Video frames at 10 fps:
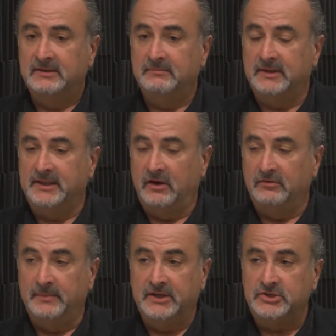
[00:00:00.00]
but they
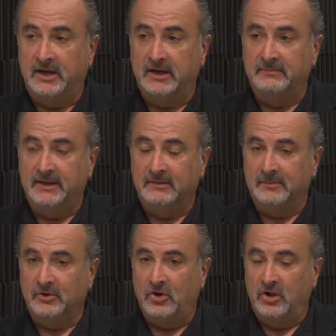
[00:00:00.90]
offered me a job, and I
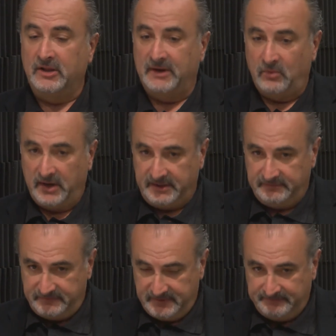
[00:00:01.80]
remember calling my
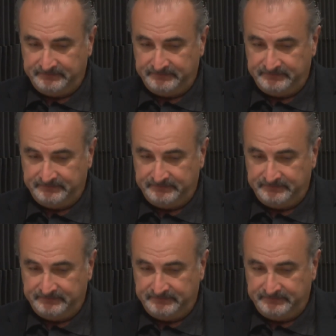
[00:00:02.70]
wife.